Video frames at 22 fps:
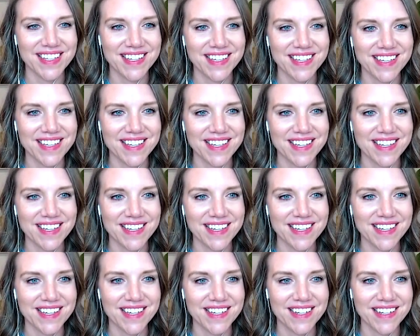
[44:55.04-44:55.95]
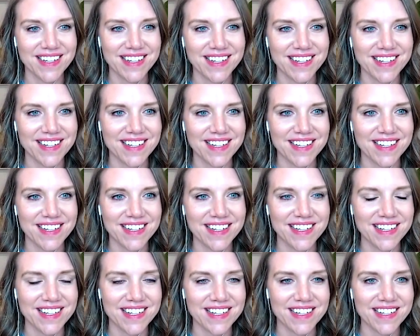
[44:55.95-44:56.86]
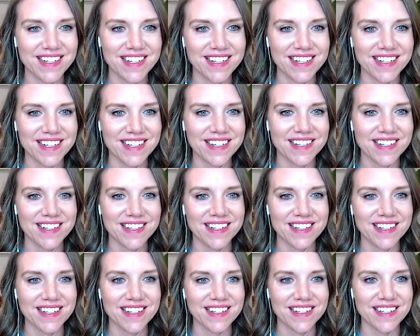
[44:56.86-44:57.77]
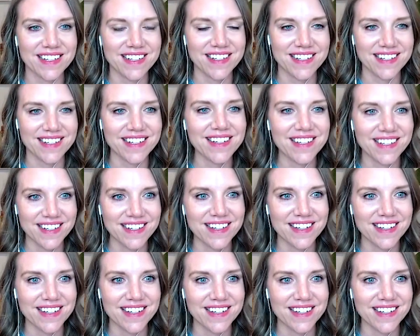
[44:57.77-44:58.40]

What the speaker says: [no speech]